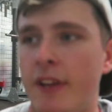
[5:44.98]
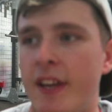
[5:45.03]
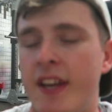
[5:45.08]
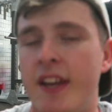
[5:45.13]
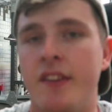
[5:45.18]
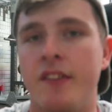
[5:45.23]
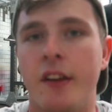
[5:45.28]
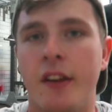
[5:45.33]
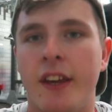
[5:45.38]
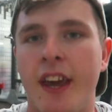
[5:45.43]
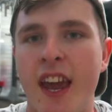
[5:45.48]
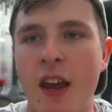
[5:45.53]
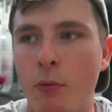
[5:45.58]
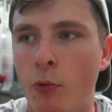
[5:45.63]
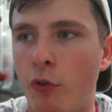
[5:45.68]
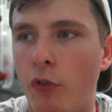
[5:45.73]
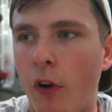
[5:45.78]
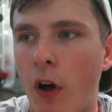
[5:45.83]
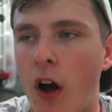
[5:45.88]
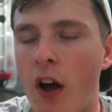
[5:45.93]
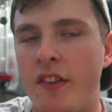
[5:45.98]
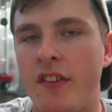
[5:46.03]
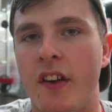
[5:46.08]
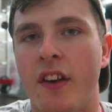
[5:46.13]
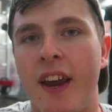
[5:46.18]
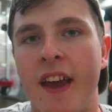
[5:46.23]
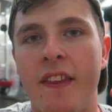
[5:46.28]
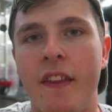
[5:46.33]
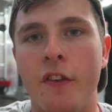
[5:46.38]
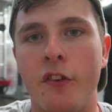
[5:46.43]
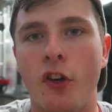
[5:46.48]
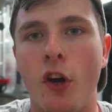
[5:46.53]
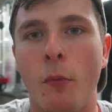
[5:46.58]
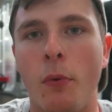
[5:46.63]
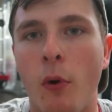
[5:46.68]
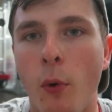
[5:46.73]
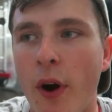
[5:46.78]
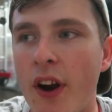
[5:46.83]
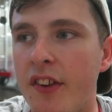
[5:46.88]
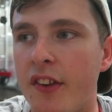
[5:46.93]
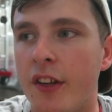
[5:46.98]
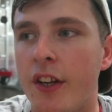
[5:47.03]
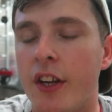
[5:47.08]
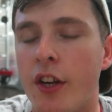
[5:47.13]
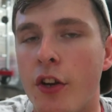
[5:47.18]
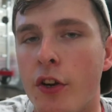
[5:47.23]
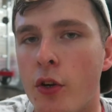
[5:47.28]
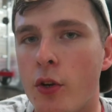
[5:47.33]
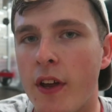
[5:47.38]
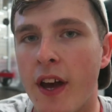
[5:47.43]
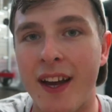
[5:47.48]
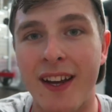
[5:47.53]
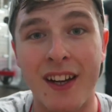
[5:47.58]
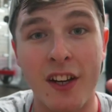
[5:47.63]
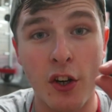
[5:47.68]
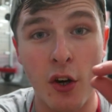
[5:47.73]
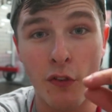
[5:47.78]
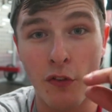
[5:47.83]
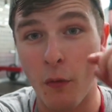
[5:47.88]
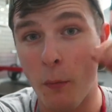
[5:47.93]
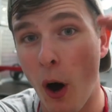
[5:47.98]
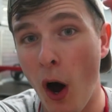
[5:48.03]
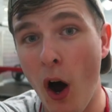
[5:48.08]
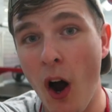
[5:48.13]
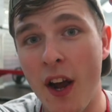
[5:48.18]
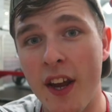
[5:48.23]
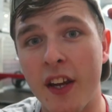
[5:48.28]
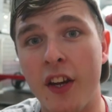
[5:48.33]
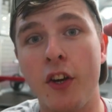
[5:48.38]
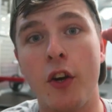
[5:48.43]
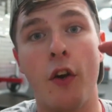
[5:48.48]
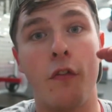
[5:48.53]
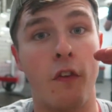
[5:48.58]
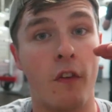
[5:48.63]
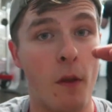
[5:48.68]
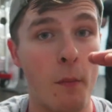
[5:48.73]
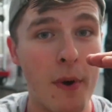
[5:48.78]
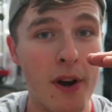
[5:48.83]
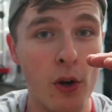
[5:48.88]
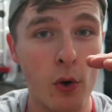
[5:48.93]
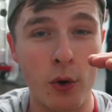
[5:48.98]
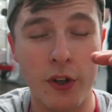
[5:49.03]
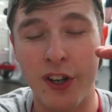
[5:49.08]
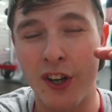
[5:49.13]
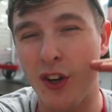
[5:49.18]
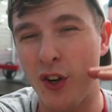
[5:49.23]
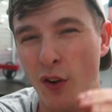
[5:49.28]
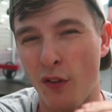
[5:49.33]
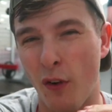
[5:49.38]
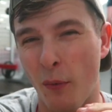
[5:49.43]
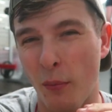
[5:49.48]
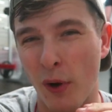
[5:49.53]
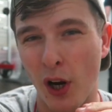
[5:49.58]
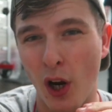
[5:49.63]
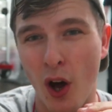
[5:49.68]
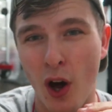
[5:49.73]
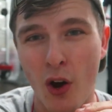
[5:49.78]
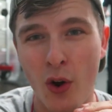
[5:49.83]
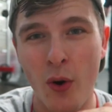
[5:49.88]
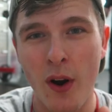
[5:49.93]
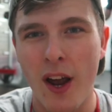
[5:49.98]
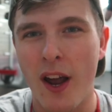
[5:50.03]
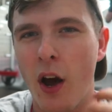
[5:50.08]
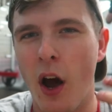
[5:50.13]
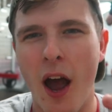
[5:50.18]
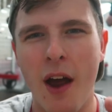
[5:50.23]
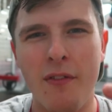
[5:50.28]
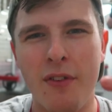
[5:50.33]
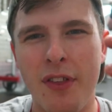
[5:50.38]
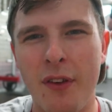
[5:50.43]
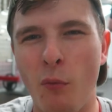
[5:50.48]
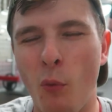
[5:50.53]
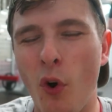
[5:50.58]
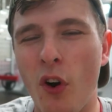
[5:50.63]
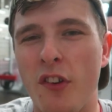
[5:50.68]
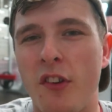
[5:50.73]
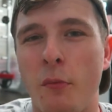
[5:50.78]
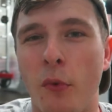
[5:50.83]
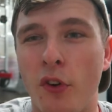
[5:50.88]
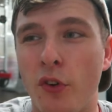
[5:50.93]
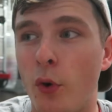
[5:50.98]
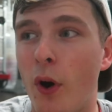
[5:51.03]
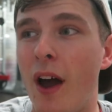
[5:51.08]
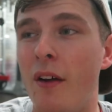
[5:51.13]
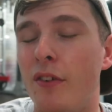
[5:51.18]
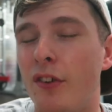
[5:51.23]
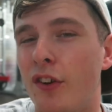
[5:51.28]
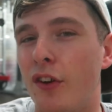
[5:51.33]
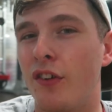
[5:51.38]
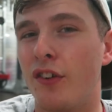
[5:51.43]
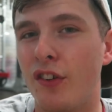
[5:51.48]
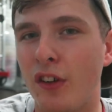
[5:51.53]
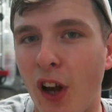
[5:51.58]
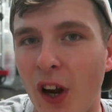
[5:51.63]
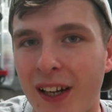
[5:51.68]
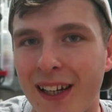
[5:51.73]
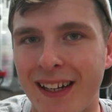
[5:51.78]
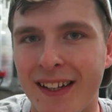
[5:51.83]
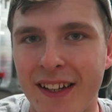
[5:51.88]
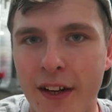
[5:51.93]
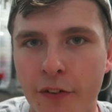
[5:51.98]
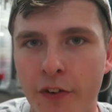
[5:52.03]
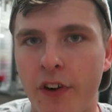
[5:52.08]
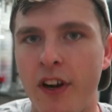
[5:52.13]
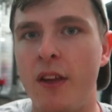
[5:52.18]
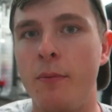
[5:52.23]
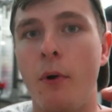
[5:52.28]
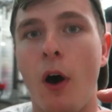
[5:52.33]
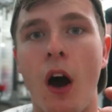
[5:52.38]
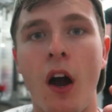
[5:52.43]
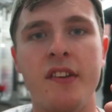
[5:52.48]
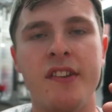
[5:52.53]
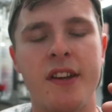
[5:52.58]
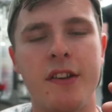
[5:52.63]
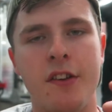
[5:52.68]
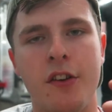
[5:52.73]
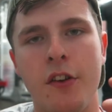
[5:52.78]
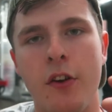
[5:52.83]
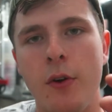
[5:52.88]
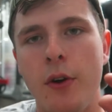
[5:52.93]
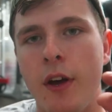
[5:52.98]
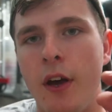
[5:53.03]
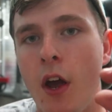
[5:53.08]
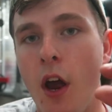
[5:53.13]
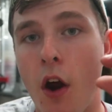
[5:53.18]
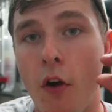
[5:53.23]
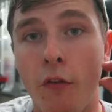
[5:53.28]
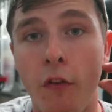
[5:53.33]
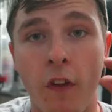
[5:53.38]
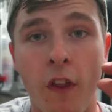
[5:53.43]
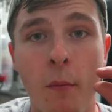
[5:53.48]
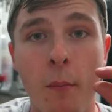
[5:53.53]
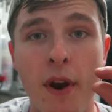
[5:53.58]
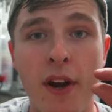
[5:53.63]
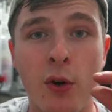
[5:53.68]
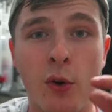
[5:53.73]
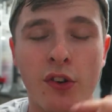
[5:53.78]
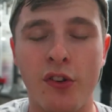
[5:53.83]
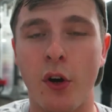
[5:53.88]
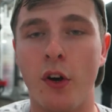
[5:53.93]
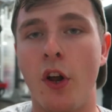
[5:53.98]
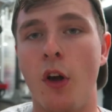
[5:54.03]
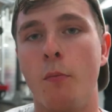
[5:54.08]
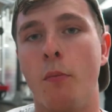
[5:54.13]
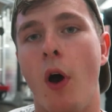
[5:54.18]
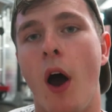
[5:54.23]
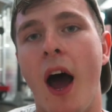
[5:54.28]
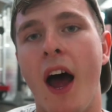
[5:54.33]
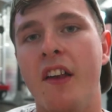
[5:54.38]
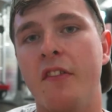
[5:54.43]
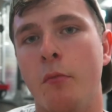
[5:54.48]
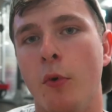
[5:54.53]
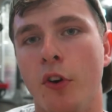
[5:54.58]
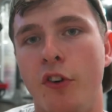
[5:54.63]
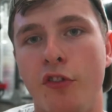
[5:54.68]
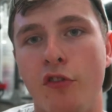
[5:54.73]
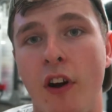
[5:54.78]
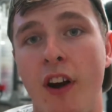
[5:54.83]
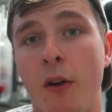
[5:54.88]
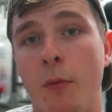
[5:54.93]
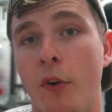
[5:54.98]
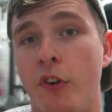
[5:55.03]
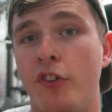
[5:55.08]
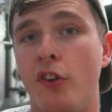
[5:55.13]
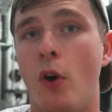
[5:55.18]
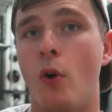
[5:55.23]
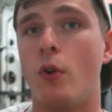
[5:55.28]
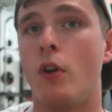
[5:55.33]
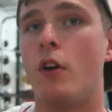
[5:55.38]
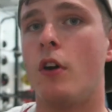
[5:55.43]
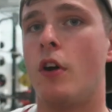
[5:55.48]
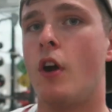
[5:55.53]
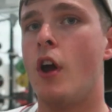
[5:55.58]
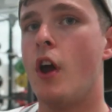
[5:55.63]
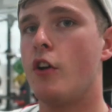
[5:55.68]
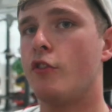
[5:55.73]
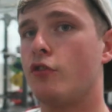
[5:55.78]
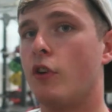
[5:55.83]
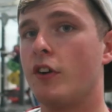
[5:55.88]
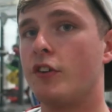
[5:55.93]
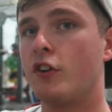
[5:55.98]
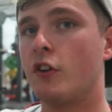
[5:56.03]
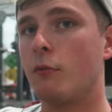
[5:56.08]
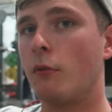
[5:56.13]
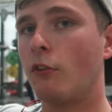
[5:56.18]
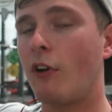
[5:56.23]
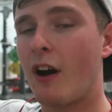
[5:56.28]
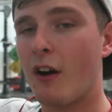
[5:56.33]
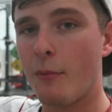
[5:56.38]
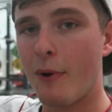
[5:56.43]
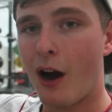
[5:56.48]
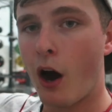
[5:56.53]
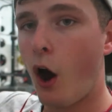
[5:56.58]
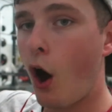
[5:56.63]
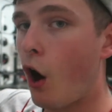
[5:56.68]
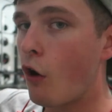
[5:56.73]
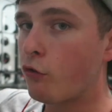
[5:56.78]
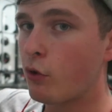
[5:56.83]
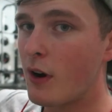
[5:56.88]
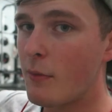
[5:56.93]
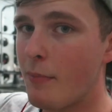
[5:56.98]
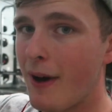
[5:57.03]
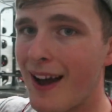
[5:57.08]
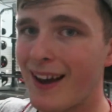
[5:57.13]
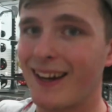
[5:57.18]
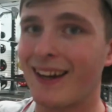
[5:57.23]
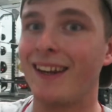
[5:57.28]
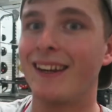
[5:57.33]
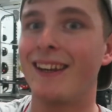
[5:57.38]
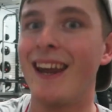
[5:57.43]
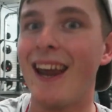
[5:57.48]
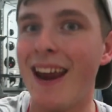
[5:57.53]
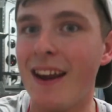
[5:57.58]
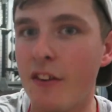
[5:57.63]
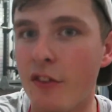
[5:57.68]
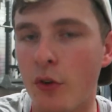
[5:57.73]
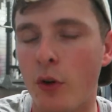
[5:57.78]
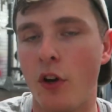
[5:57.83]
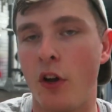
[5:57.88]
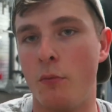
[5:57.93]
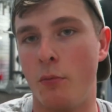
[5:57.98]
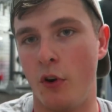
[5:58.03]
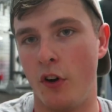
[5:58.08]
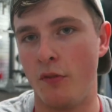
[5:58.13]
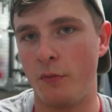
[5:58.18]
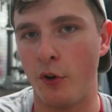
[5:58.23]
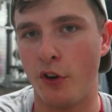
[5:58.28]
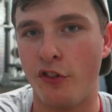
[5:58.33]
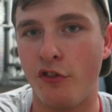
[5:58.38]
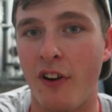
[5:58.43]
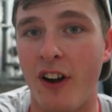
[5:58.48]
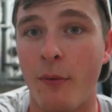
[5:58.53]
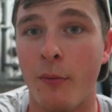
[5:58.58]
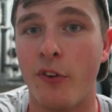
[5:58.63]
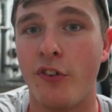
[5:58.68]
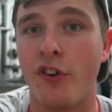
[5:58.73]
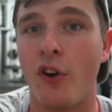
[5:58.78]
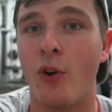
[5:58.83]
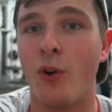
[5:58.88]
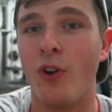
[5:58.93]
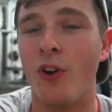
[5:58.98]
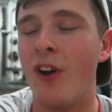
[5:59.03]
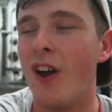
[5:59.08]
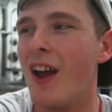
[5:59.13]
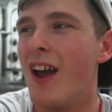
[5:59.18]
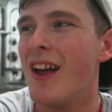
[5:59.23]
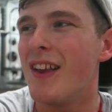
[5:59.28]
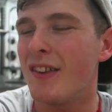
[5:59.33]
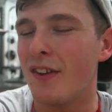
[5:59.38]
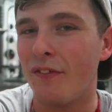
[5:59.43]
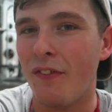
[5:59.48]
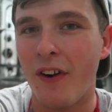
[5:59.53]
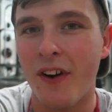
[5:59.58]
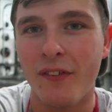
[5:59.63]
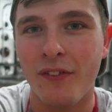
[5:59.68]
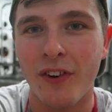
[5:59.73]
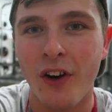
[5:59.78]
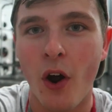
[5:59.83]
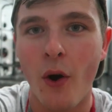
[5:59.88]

up is cable flies. Again, there's a couple of ways that you can do that. You can do it from high, you can do it from the middle, you can do it from below. Everything works the muscle ever so slightly differently, but I tend to do it from the middle so I don't put as much strain on my shoulder. Try to come around about halfway back again so I don't put as much strain on my shoulder. So I find if I